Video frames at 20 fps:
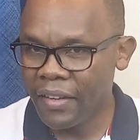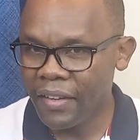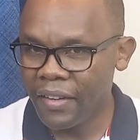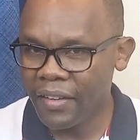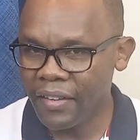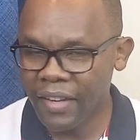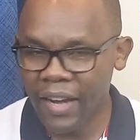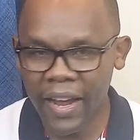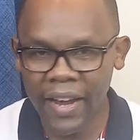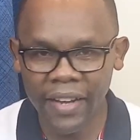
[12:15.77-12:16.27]

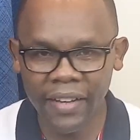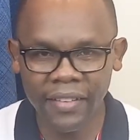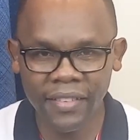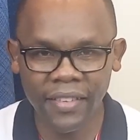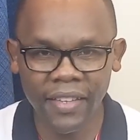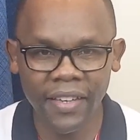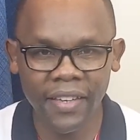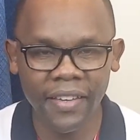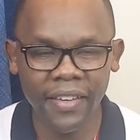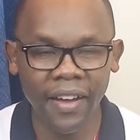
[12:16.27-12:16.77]
like
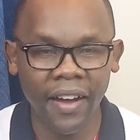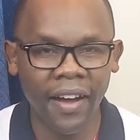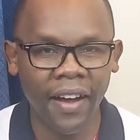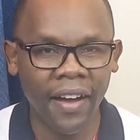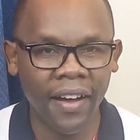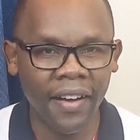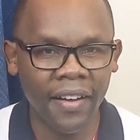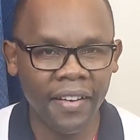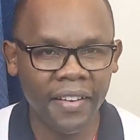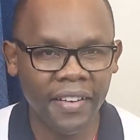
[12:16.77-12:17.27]
they
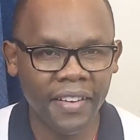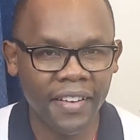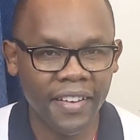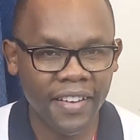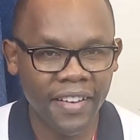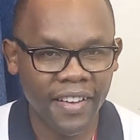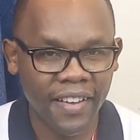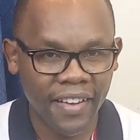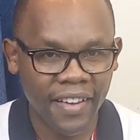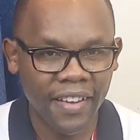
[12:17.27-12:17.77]
are
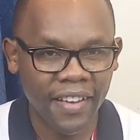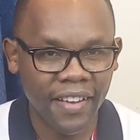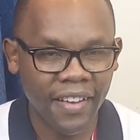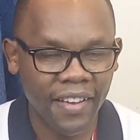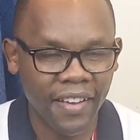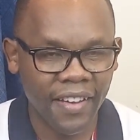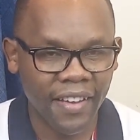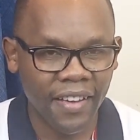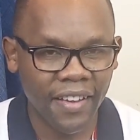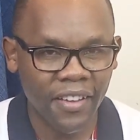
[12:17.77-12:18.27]

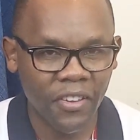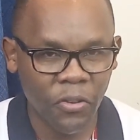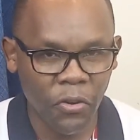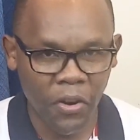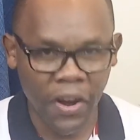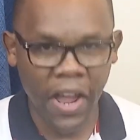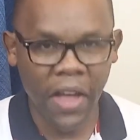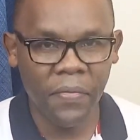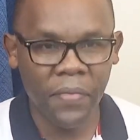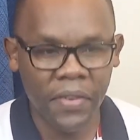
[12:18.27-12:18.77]
your
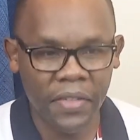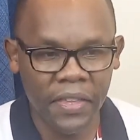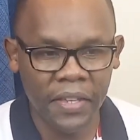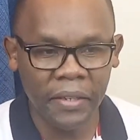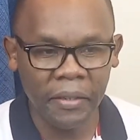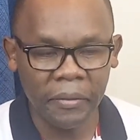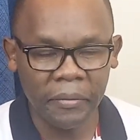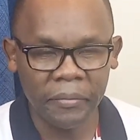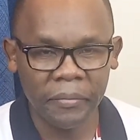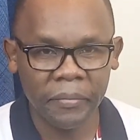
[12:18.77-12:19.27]

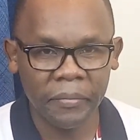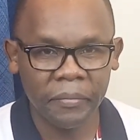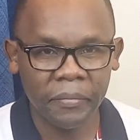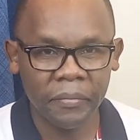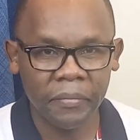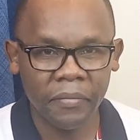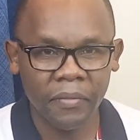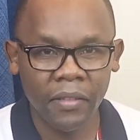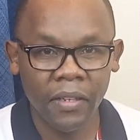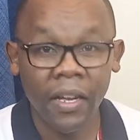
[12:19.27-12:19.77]
everything.
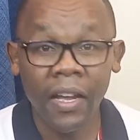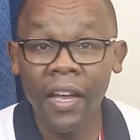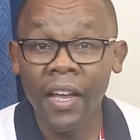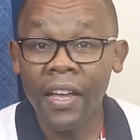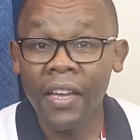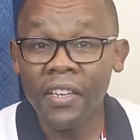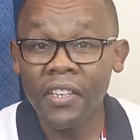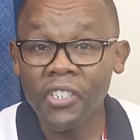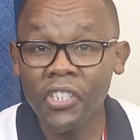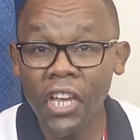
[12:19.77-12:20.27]

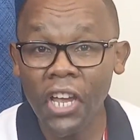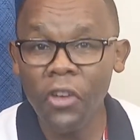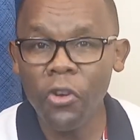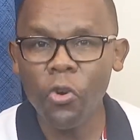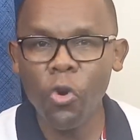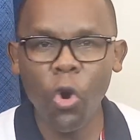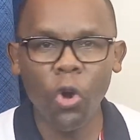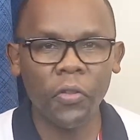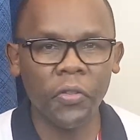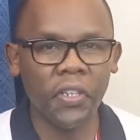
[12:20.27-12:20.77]
See
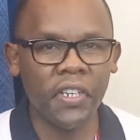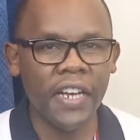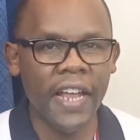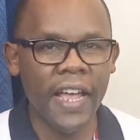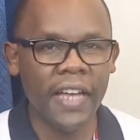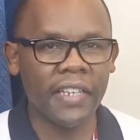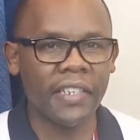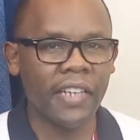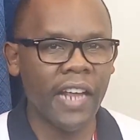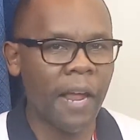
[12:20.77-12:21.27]
you on the
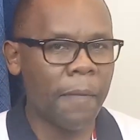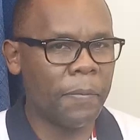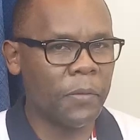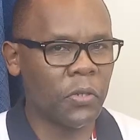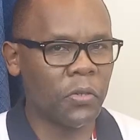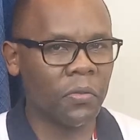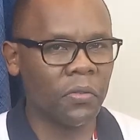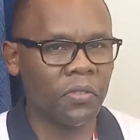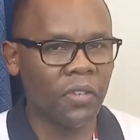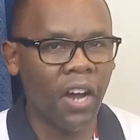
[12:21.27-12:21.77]
next
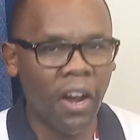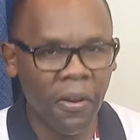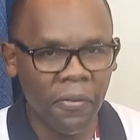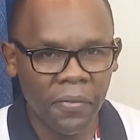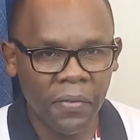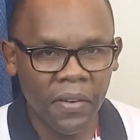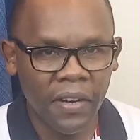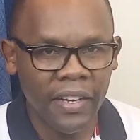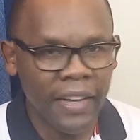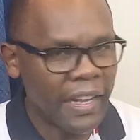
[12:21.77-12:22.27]
episode
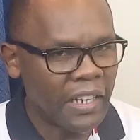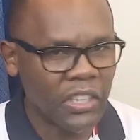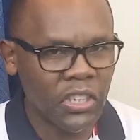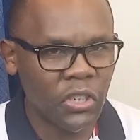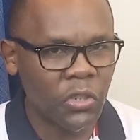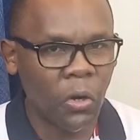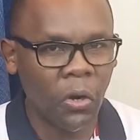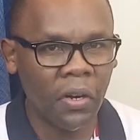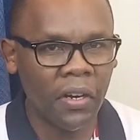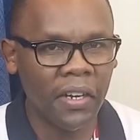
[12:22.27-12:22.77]
of Let's
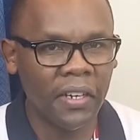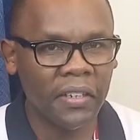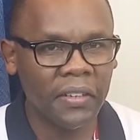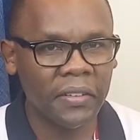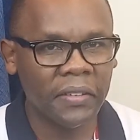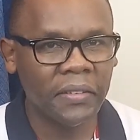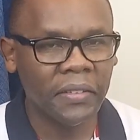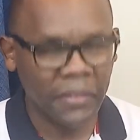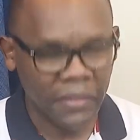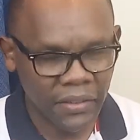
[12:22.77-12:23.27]
Talk
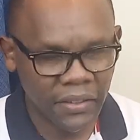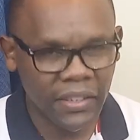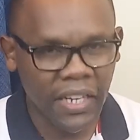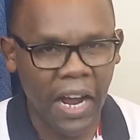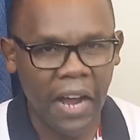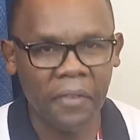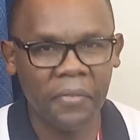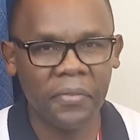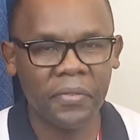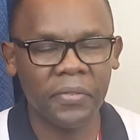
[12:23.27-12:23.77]

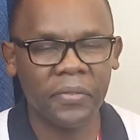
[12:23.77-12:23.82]
Staff.